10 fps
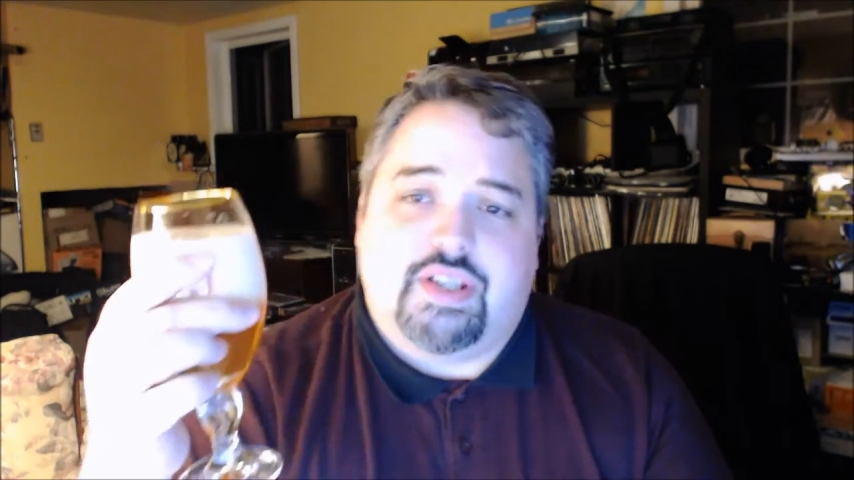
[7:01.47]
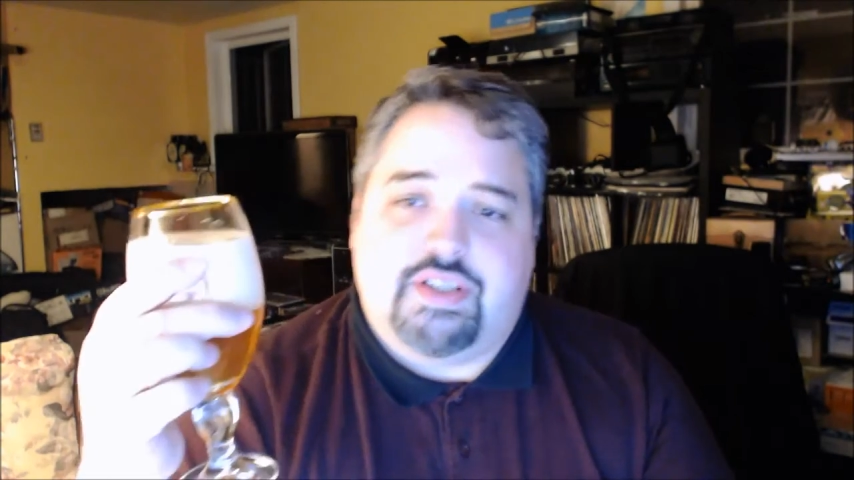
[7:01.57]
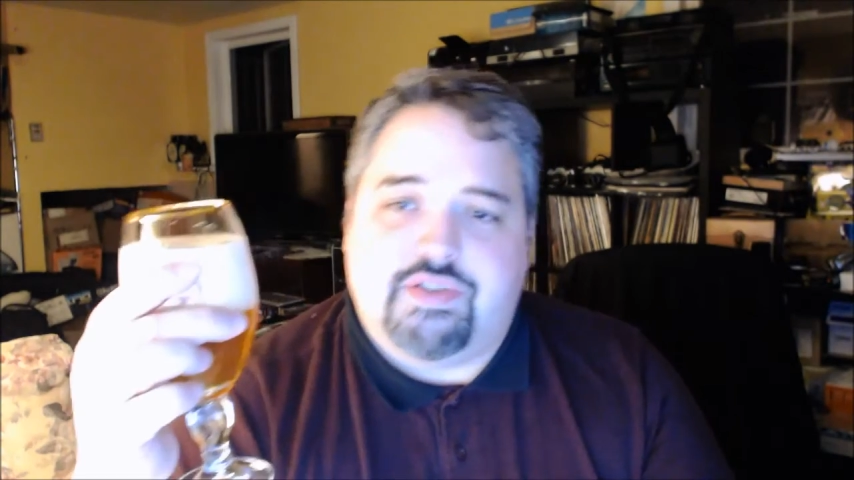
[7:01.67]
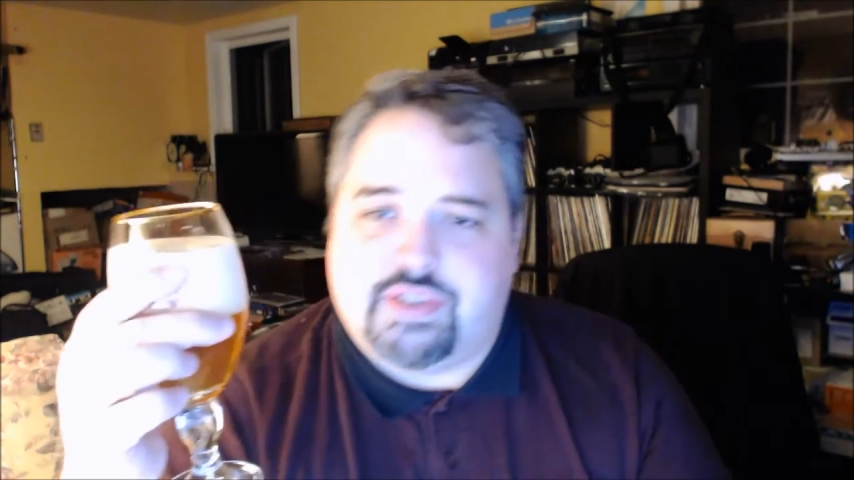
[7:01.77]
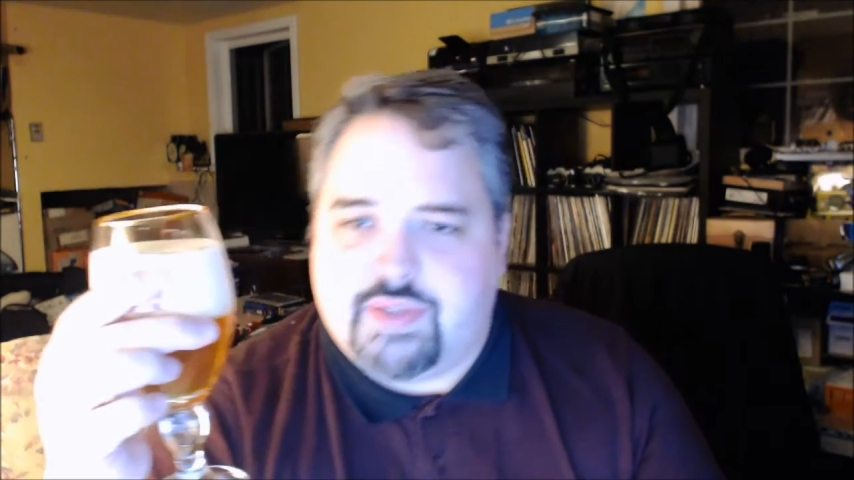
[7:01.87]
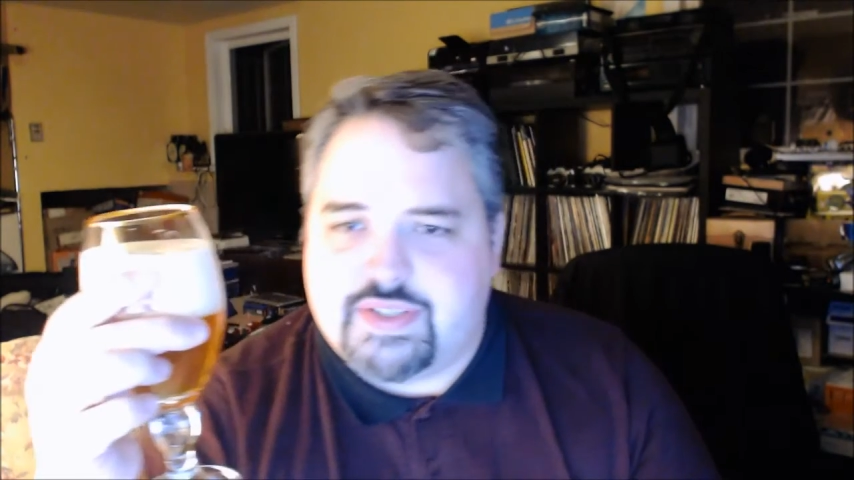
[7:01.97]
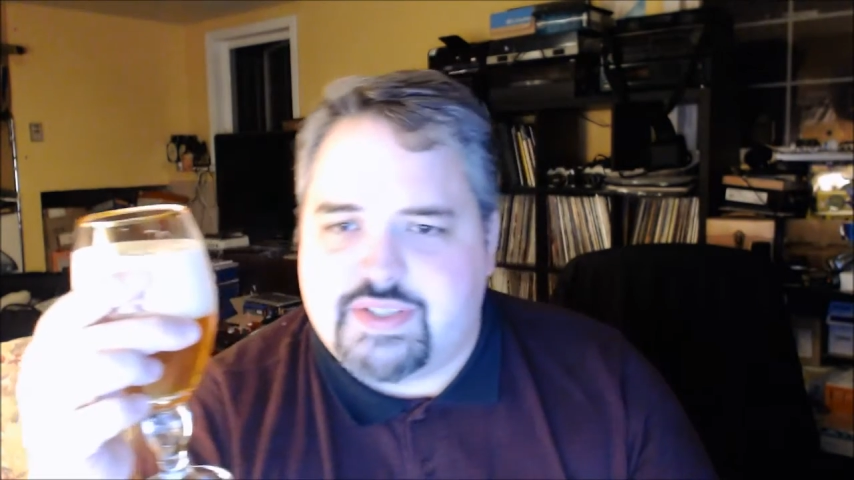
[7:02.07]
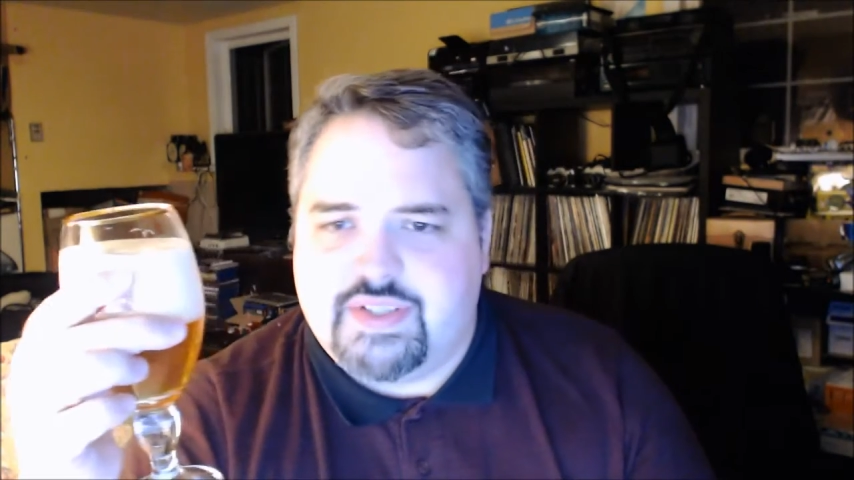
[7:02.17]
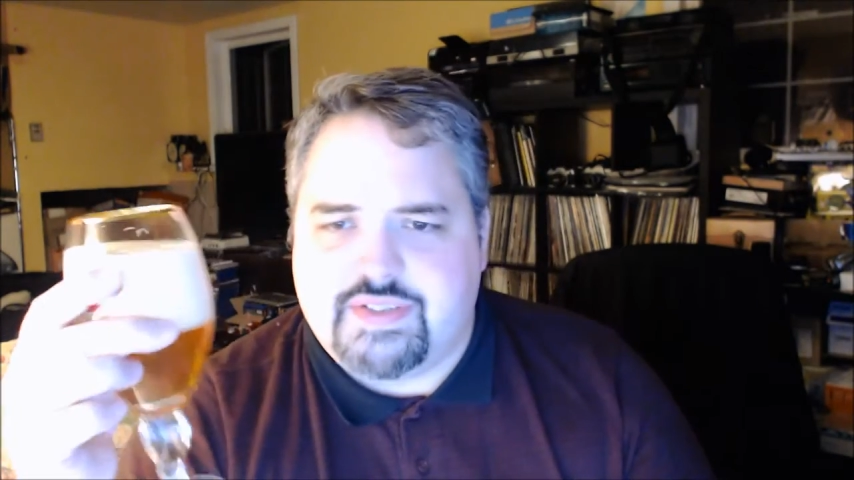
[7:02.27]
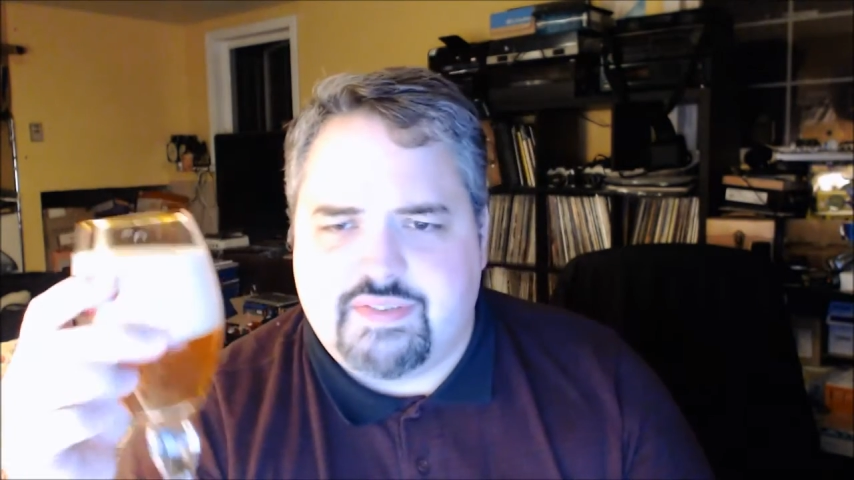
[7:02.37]
to drink the
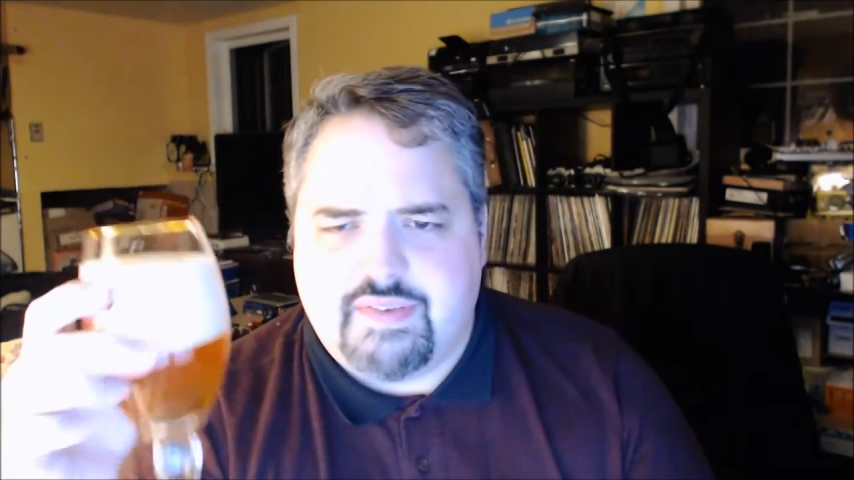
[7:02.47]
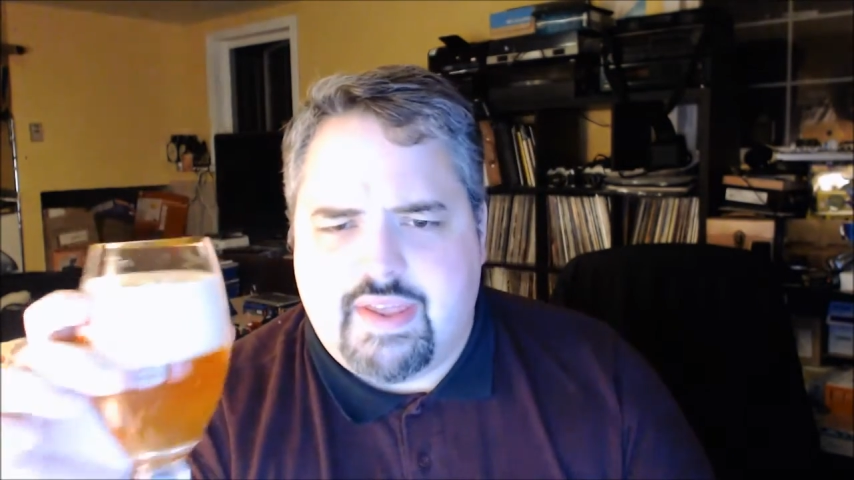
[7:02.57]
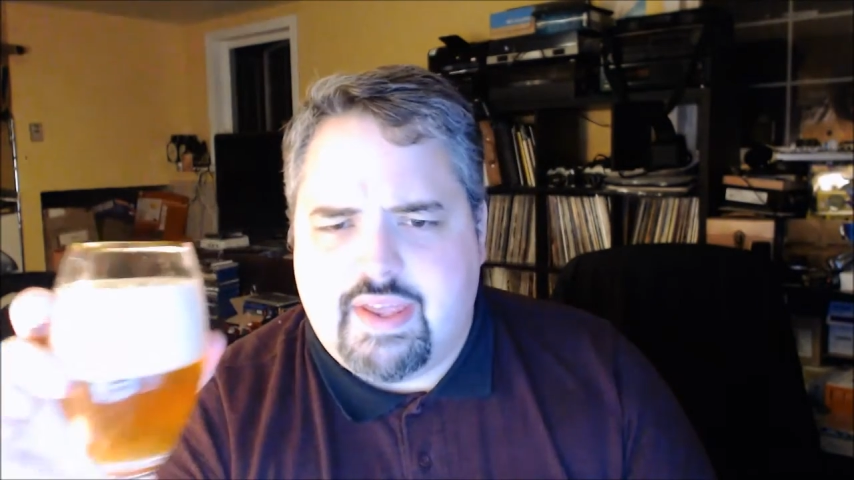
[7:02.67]
rest of this